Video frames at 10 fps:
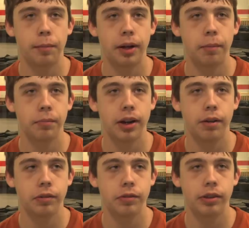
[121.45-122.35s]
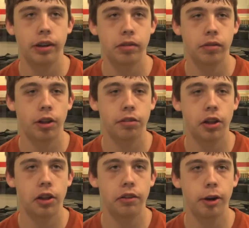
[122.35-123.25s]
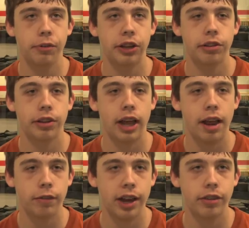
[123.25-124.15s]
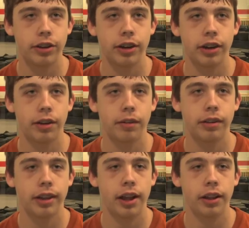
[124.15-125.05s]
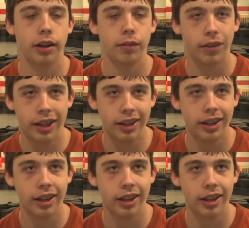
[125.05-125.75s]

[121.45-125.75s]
mom, you know, she calls all on the room and says, I have cancer, you know. It's kind of like, what?